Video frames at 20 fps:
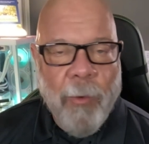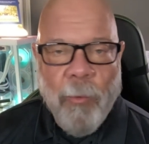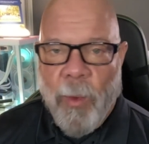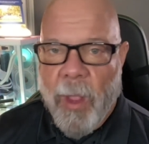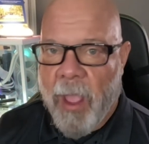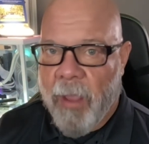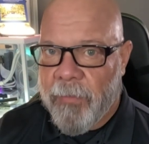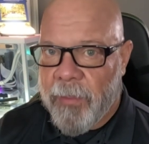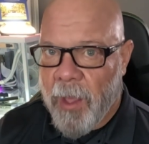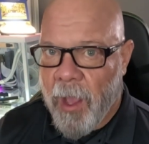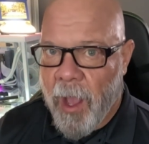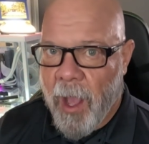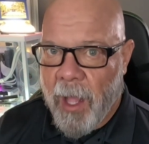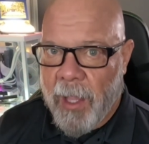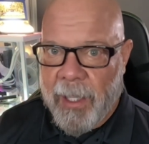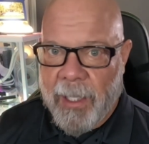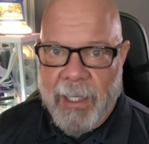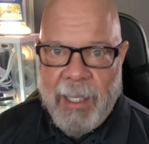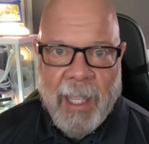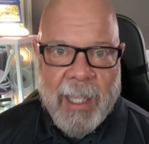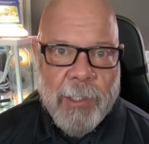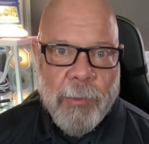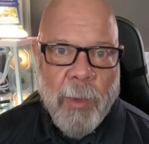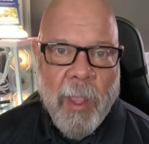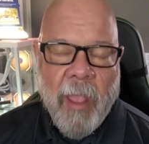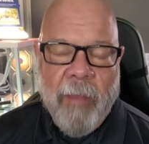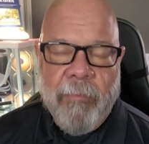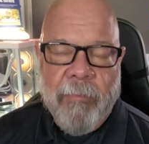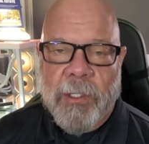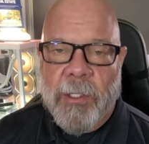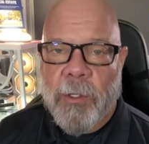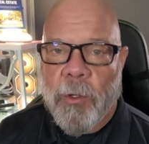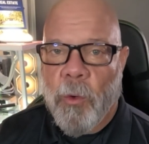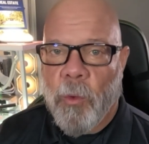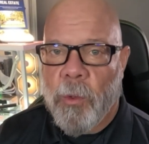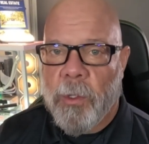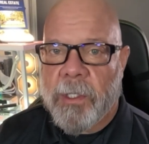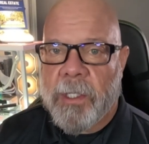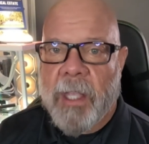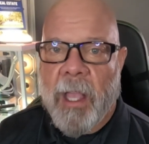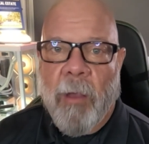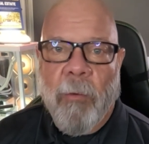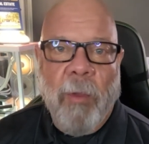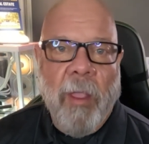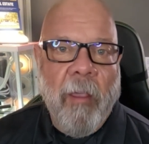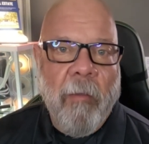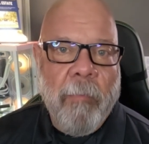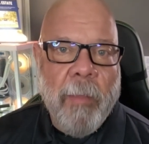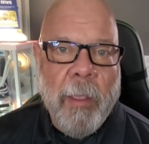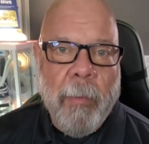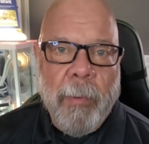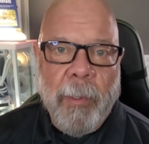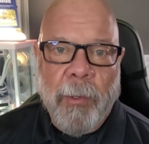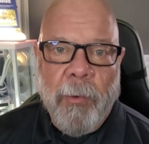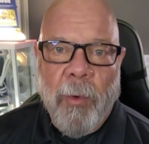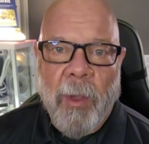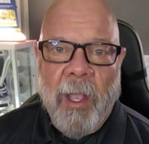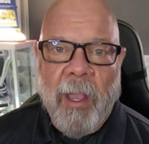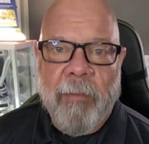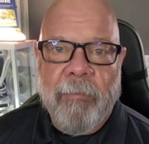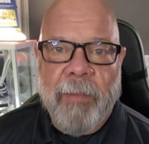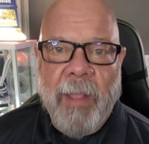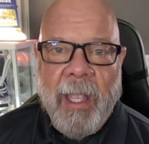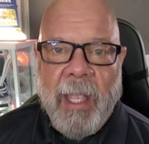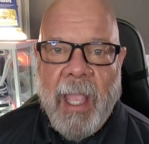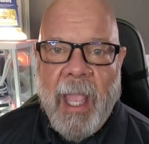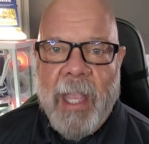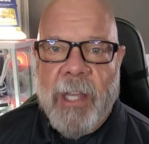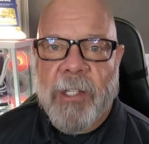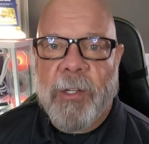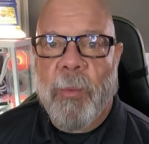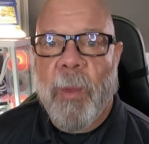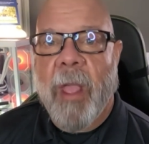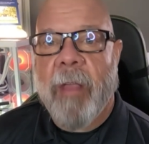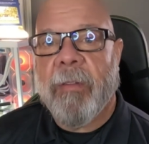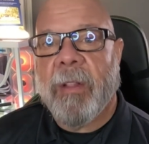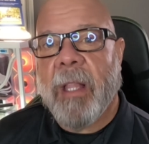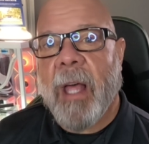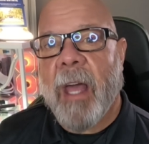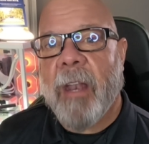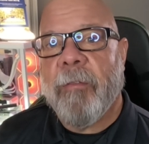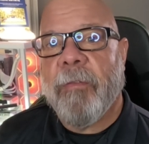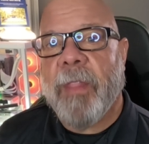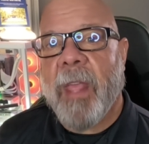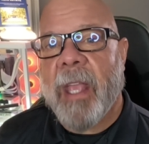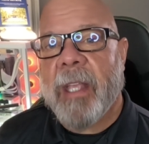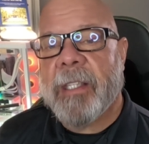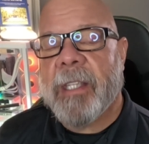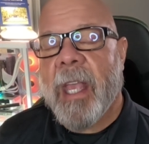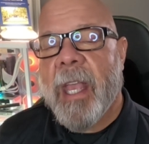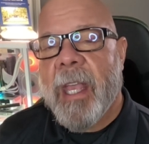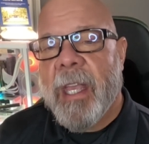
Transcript: We have the holidays, we have schools out, we have people going on vacation, we have a lot of things